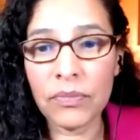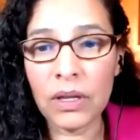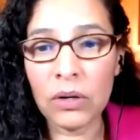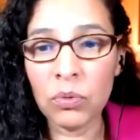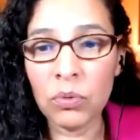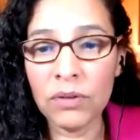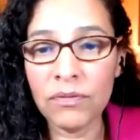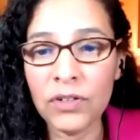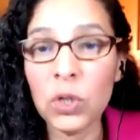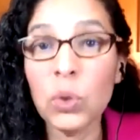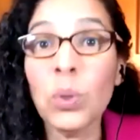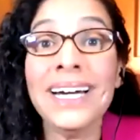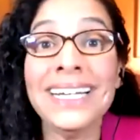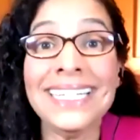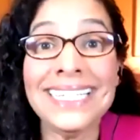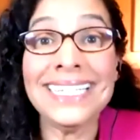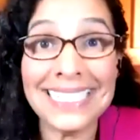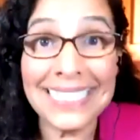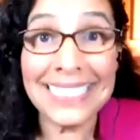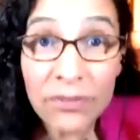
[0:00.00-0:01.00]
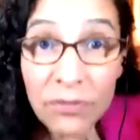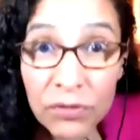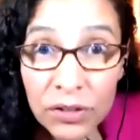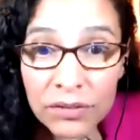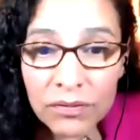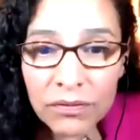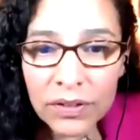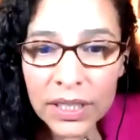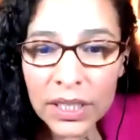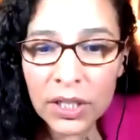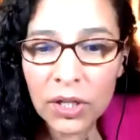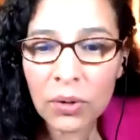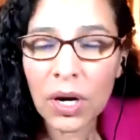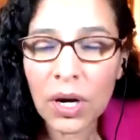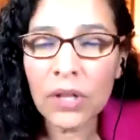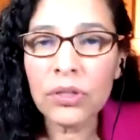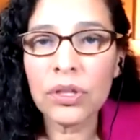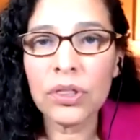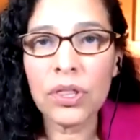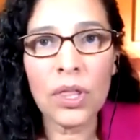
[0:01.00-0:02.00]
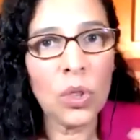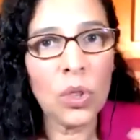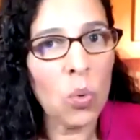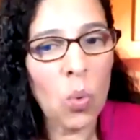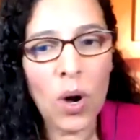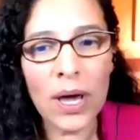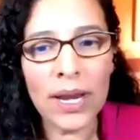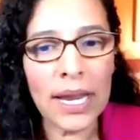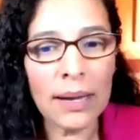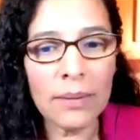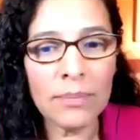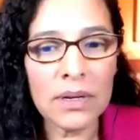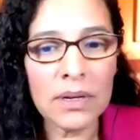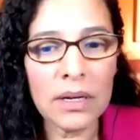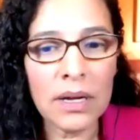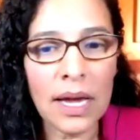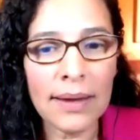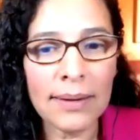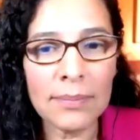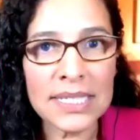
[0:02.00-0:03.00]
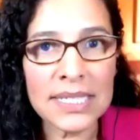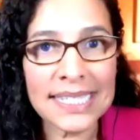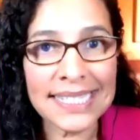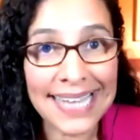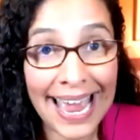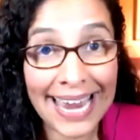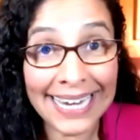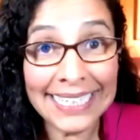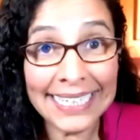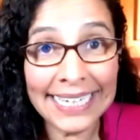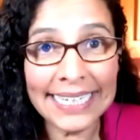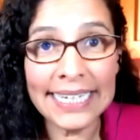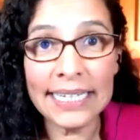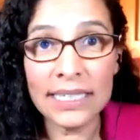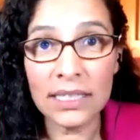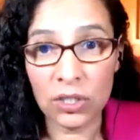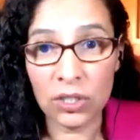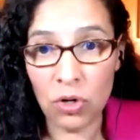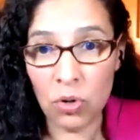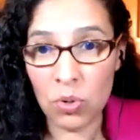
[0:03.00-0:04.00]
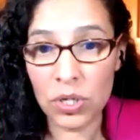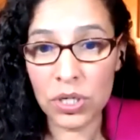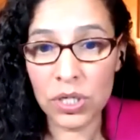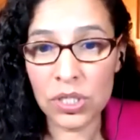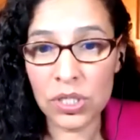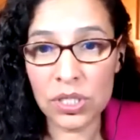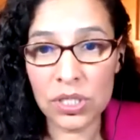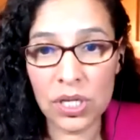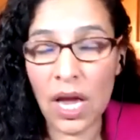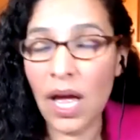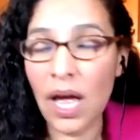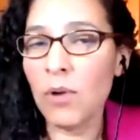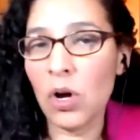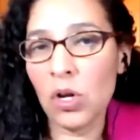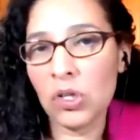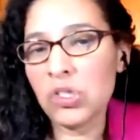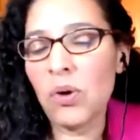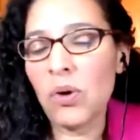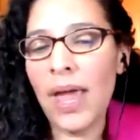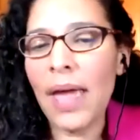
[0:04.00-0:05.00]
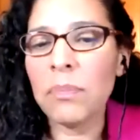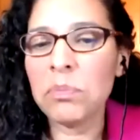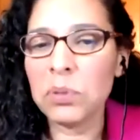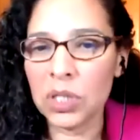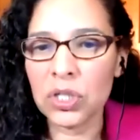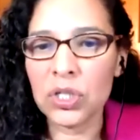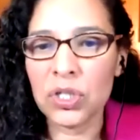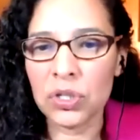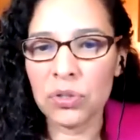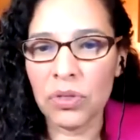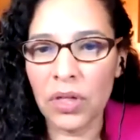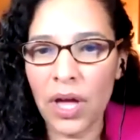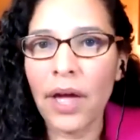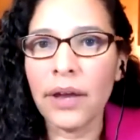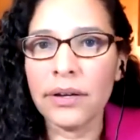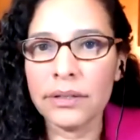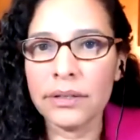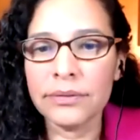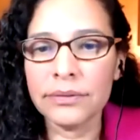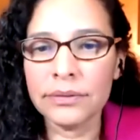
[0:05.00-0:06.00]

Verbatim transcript: review a different video other than the one I'm, I'm assigning in the course, I'm also happy to do that.